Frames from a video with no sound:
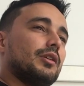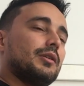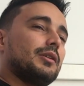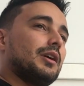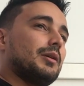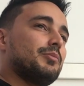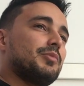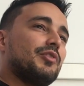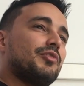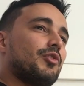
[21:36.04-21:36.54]

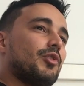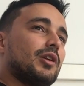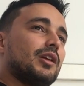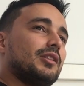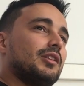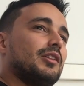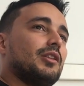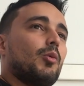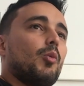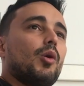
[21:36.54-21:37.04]
and before I
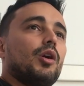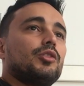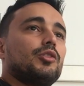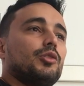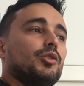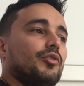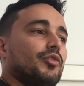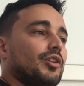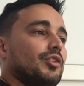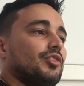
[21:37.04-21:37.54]
didn't want to
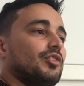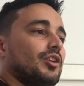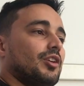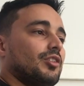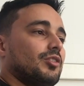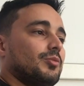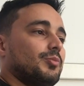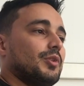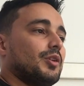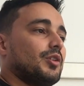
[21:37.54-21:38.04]
do franchise
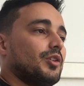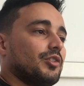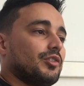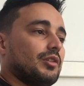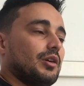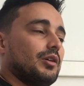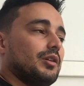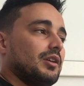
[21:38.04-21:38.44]
because